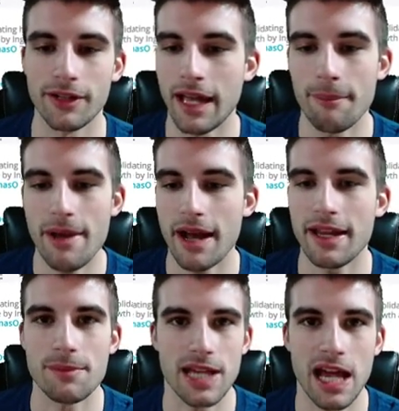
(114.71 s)
Yeah, bad
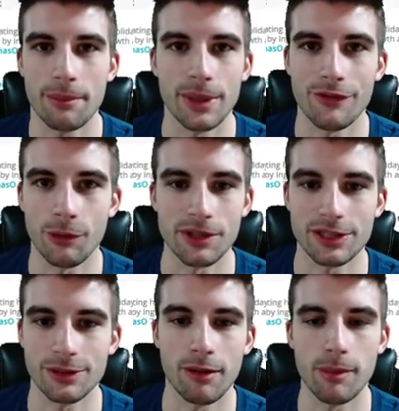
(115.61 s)
games happen every once
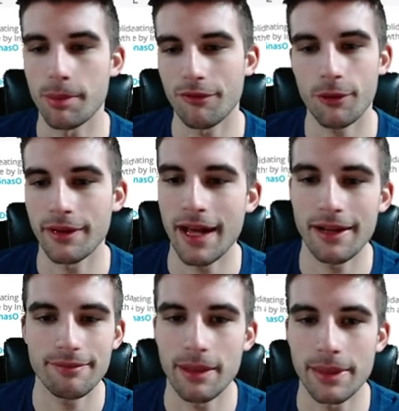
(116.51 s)
in a while, but before
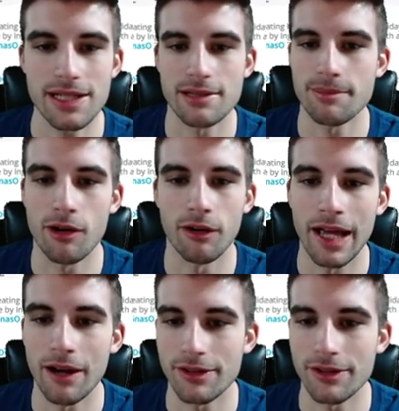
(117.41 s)
that, I mean, he's just balling out.